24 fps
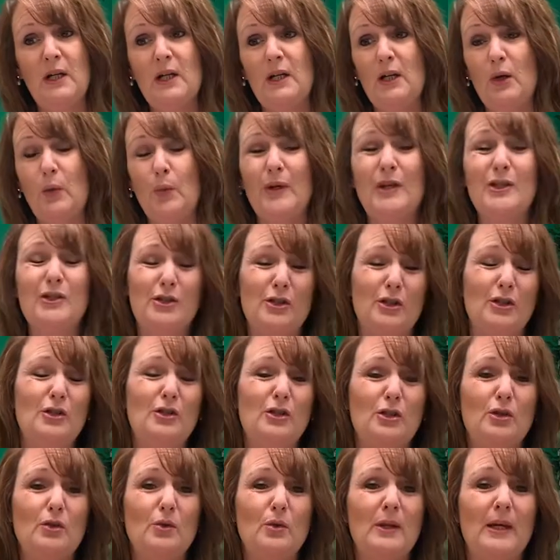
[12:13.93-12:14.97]
And we ask you to
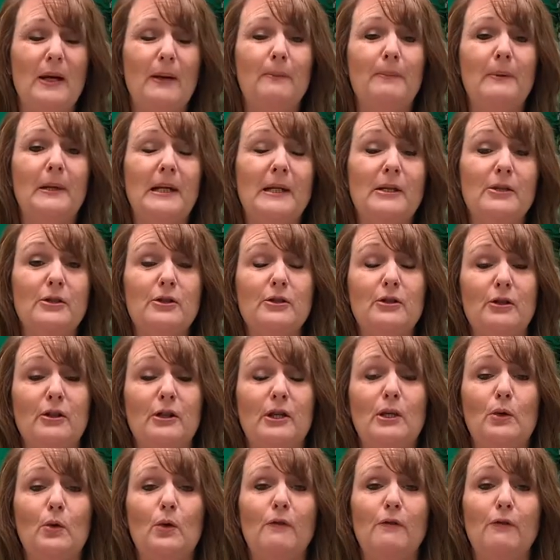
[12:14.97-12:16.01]
do that, please, so that
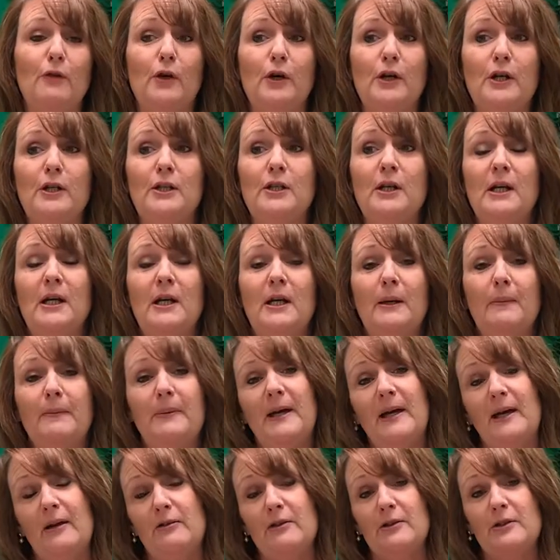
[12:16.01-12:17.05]
you avoid
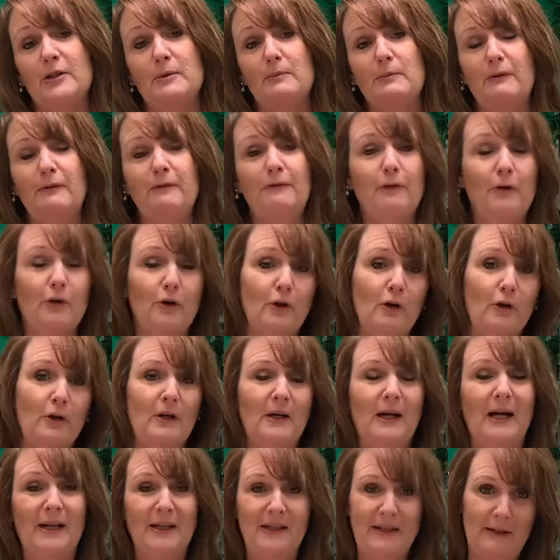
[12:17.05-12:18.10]
parents before
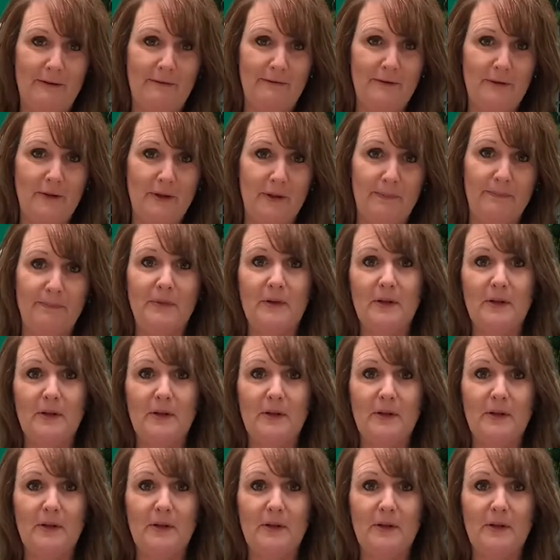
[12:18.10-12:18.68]
and after